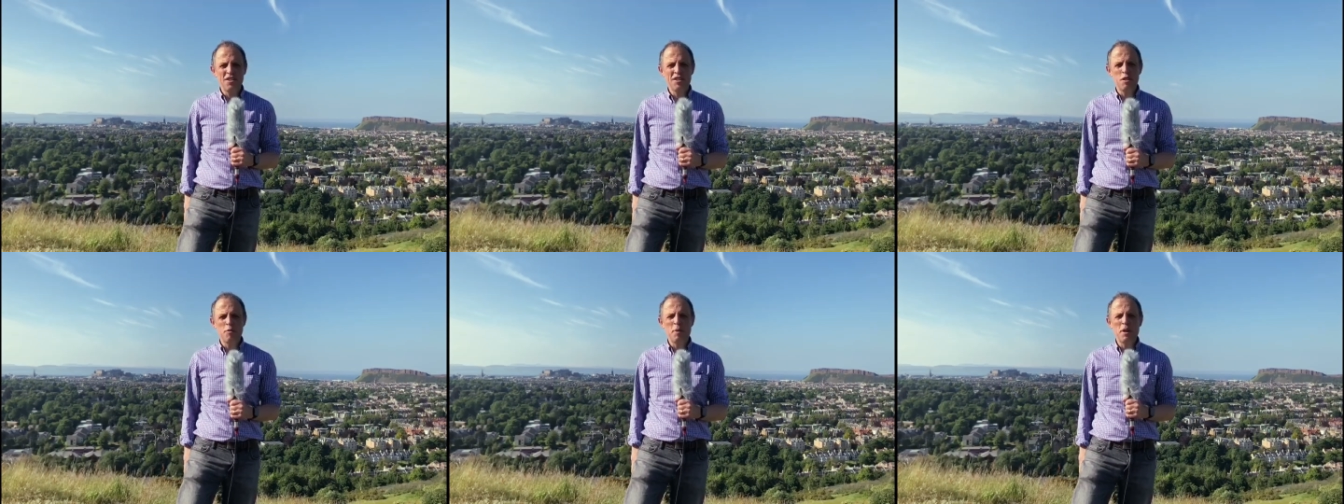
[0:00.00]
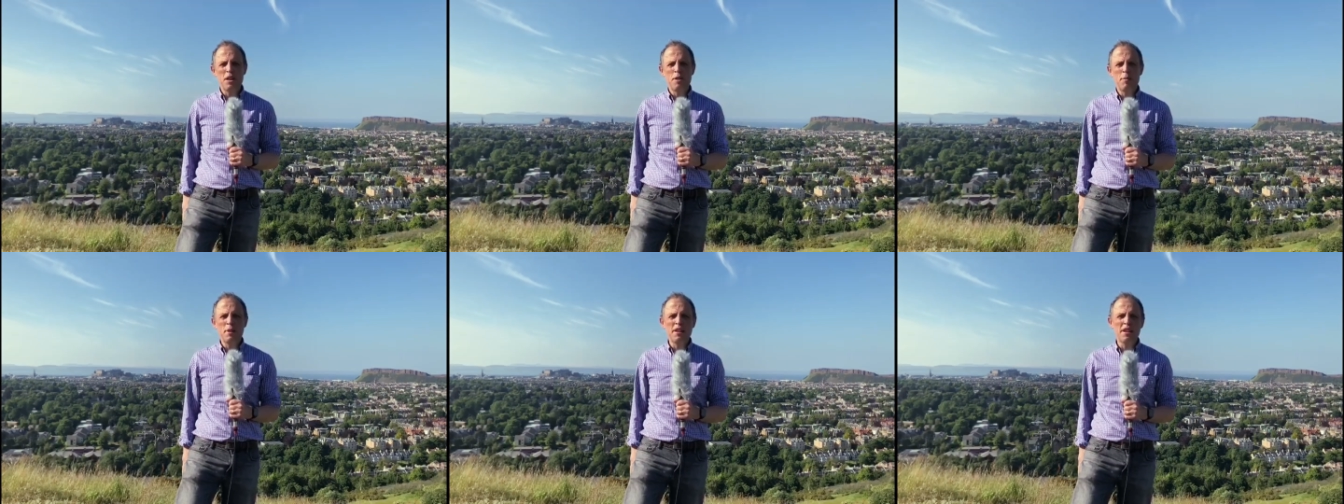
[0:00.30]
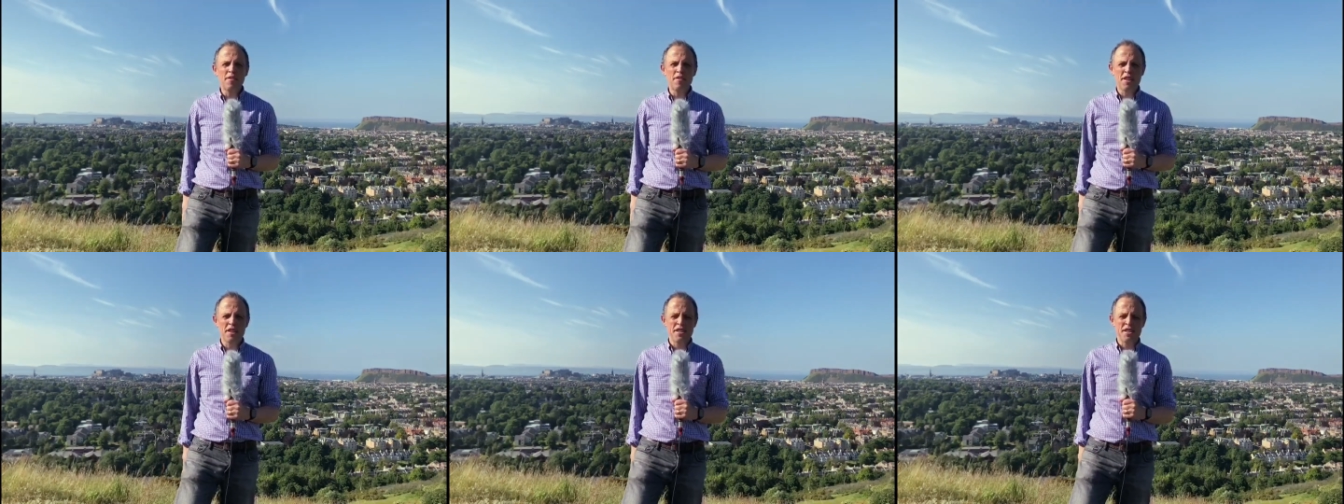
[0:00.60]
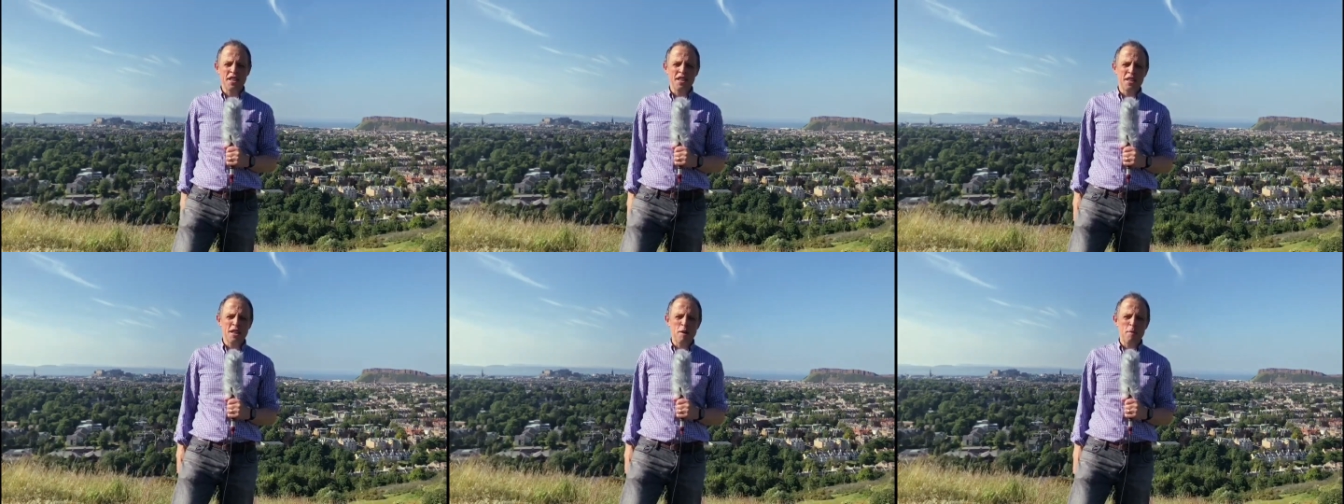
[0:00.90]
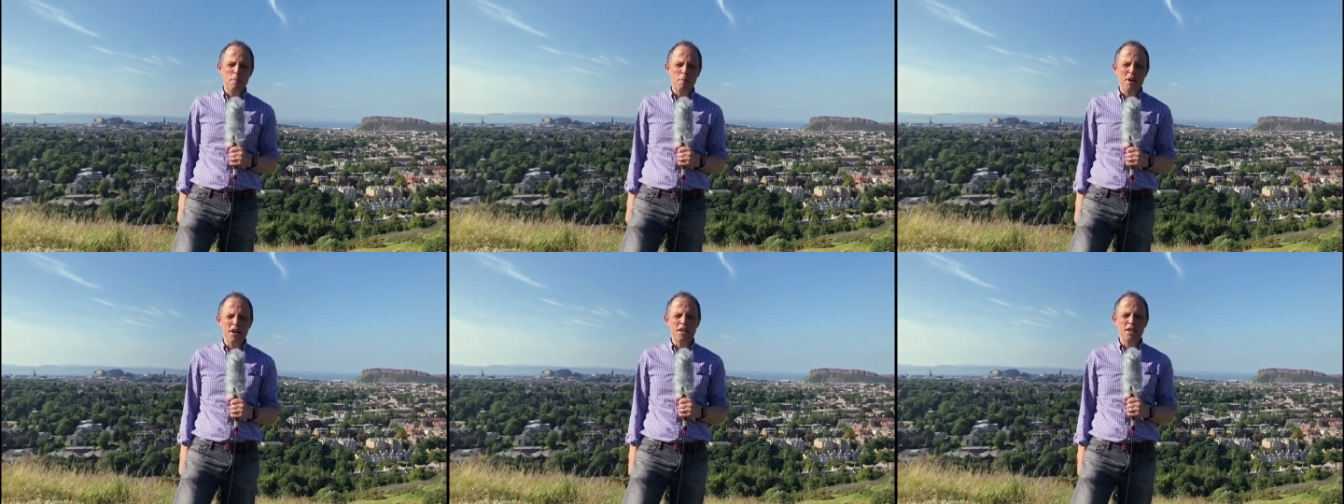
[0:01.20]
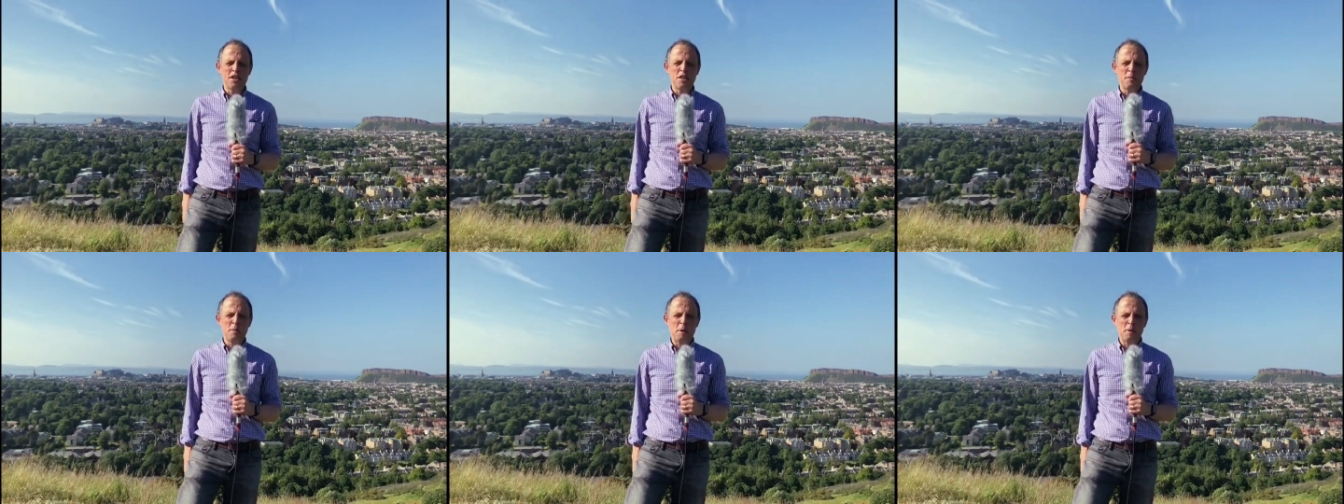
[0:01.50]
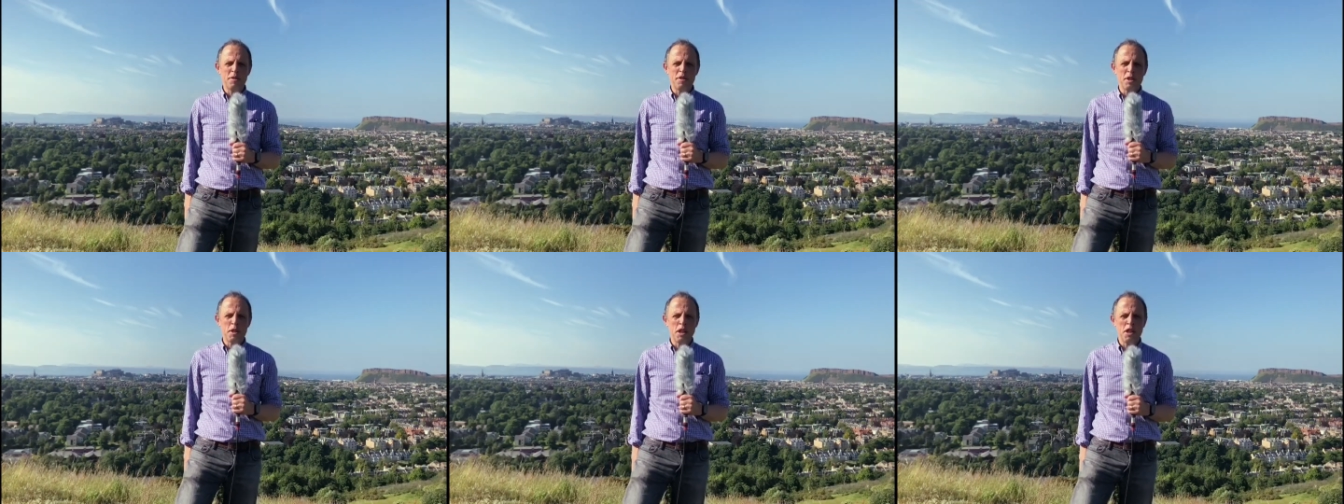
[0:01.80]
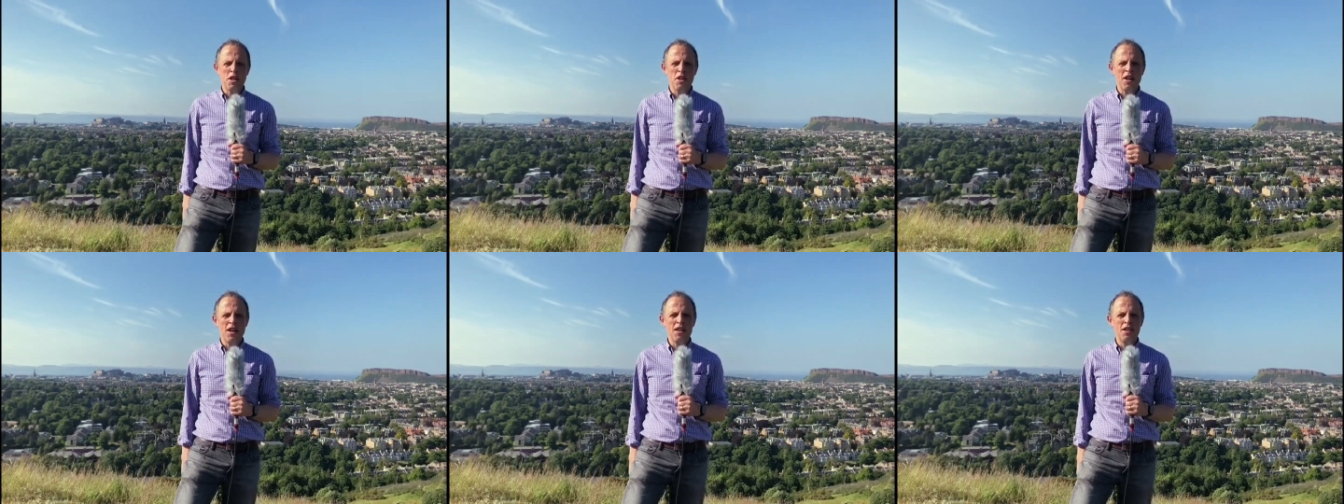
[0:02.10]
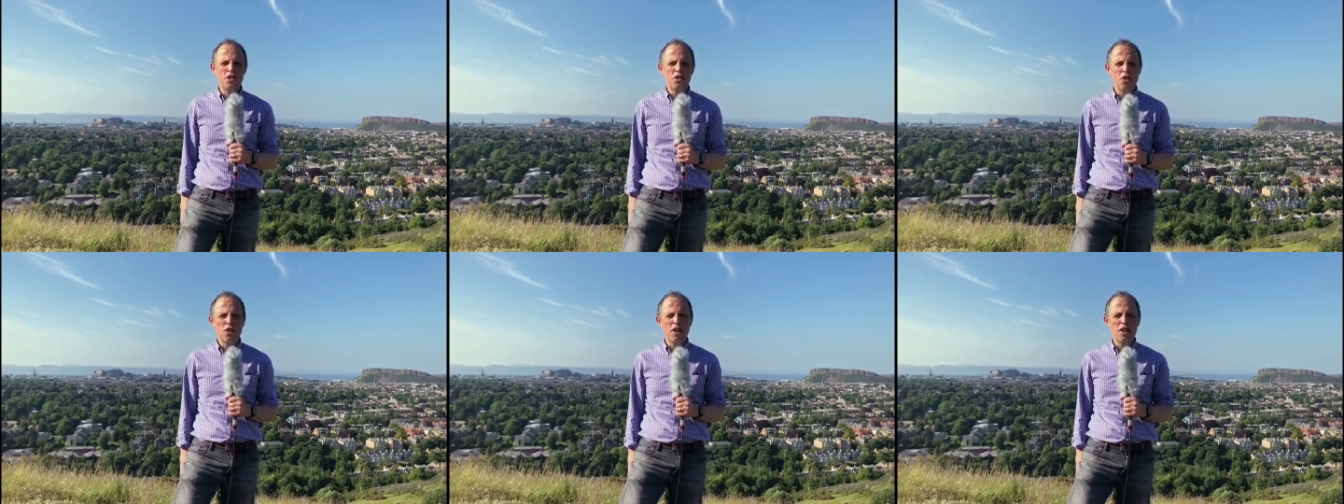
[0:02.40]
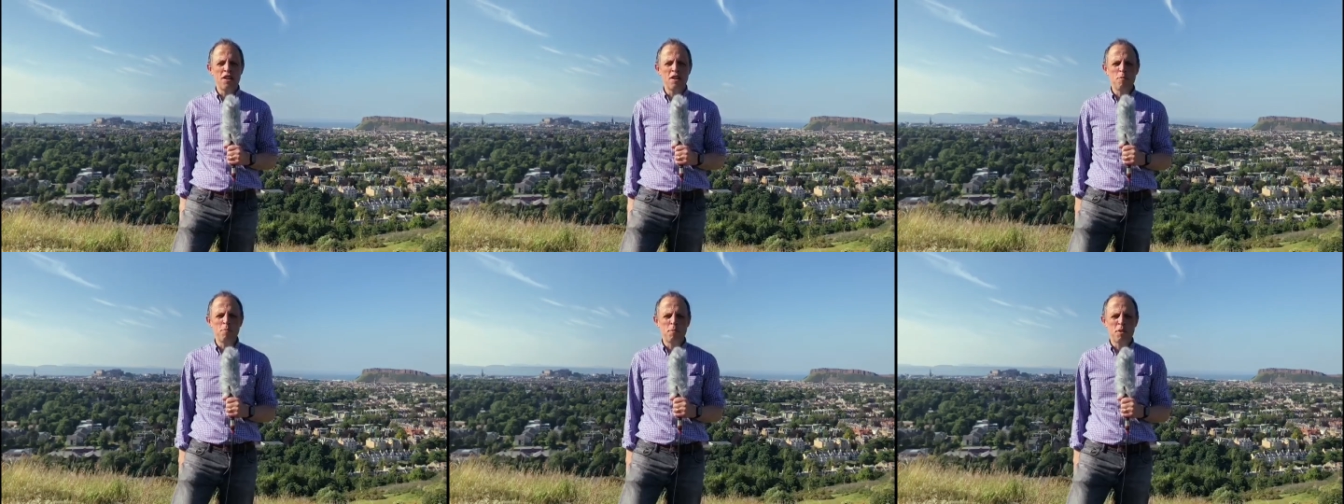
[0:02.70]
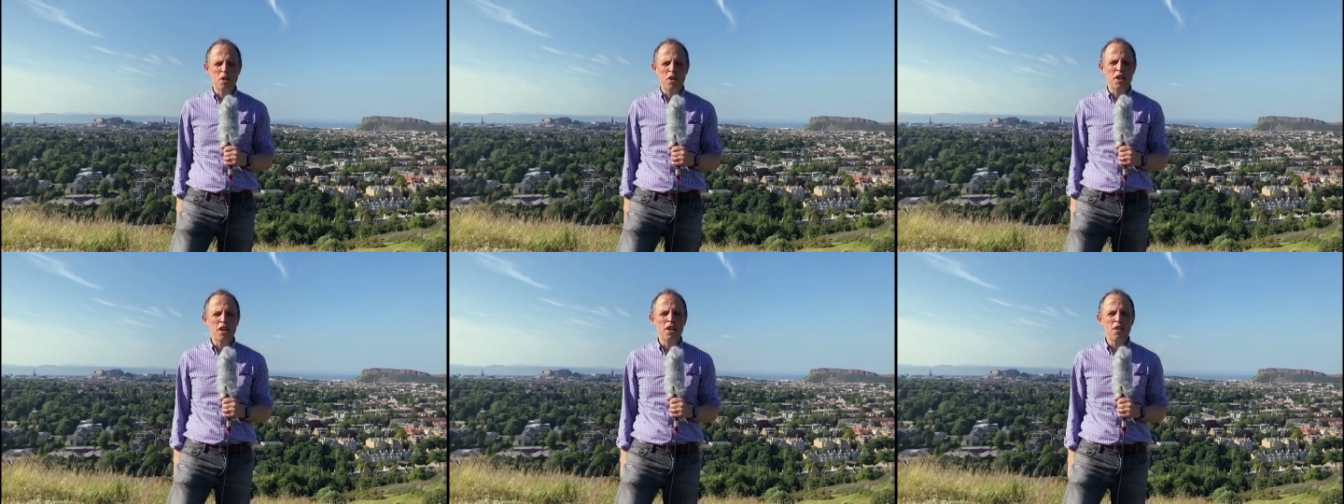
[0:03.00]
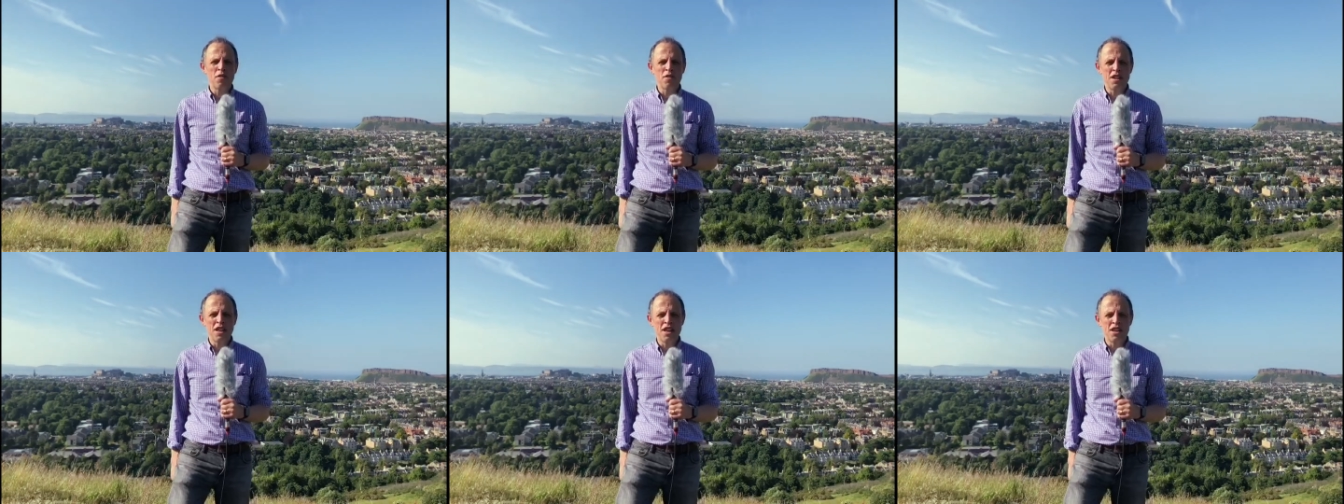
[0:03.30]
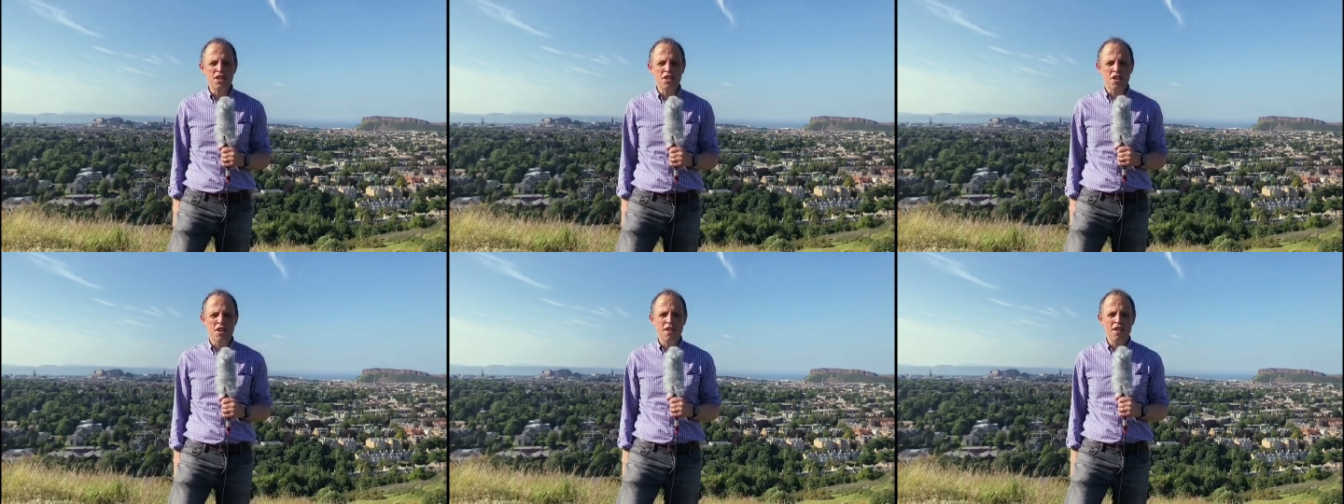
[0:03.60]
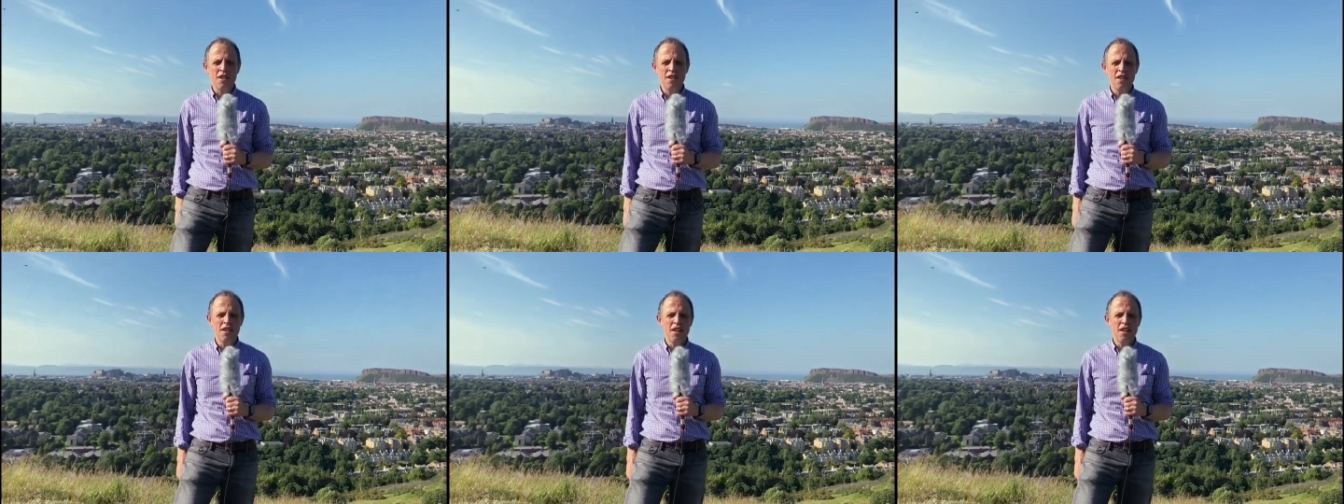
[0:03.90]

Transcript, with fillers: to be in the middle of the city, but to be able to enjoy the beauty of nature